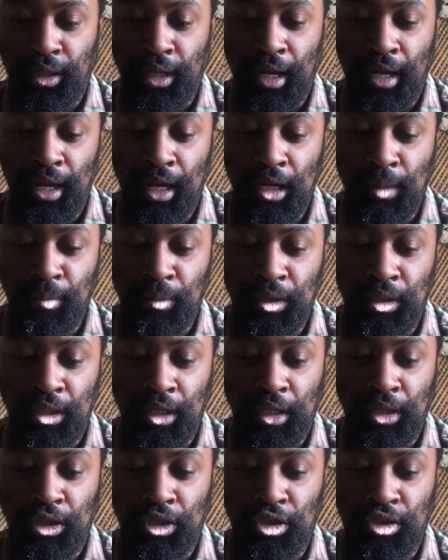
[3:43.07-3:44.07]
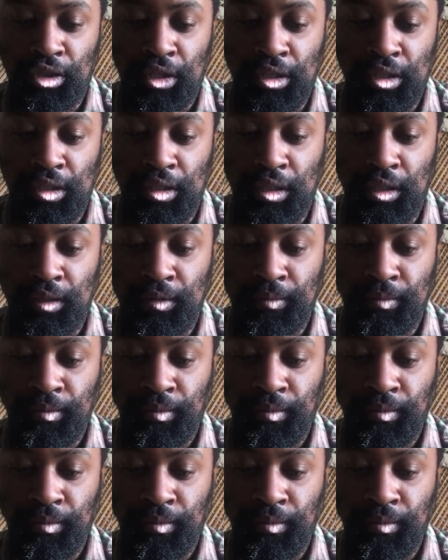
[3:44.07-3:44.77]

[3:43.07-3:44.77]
thy enemy shall distress thee,